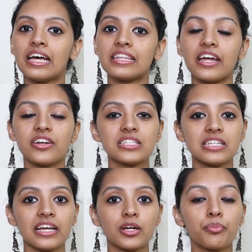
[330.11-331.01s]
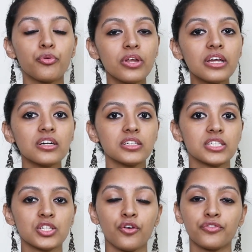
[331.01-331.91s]
there is like a
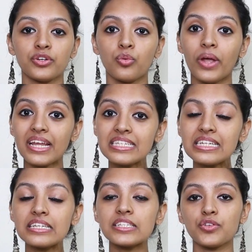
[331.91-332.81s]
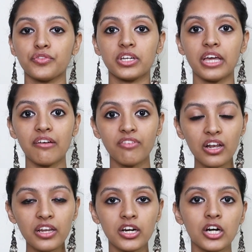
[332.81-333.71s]
precursor of the weightiness of the
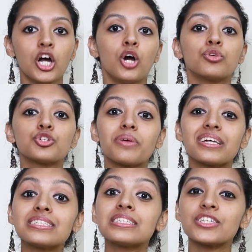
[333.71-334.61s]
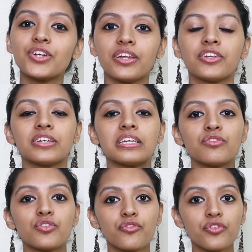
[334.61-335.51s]
Kaivalya, which makes it surrender
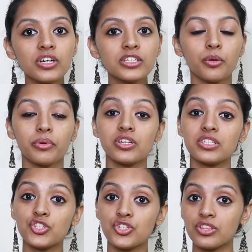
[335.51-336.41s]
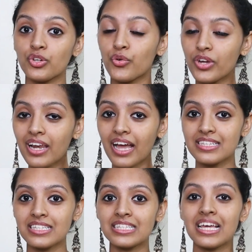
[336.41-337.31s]
even further, because the Chitta
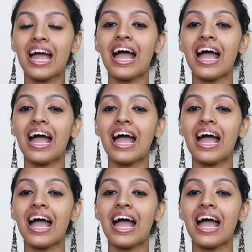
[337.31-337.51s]
realizes